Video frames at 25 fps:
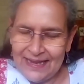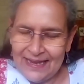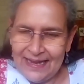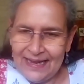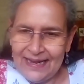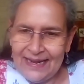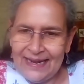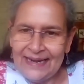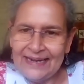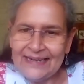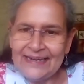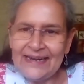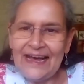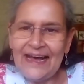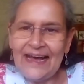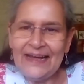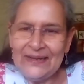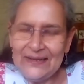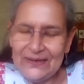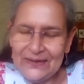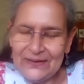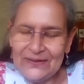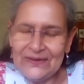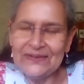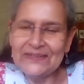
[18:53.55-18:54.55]
And
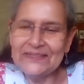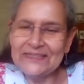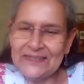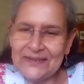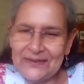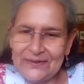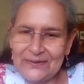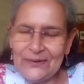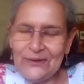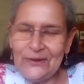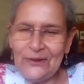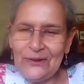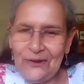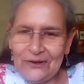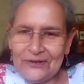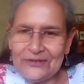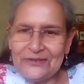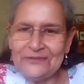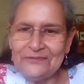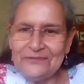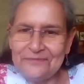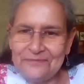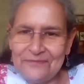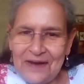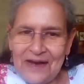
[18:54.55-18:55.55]
I learned a
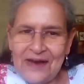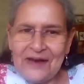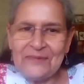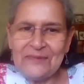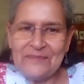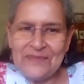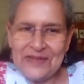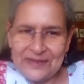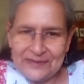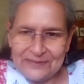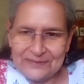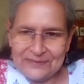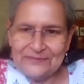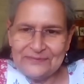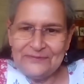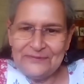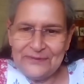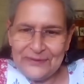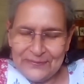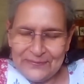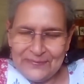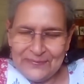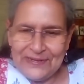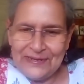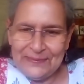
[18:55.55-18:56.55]
lot of farming
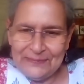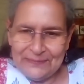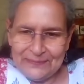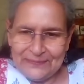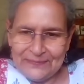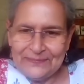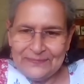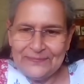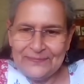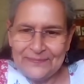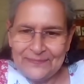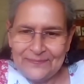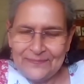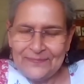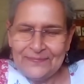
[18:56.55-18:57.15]
from him.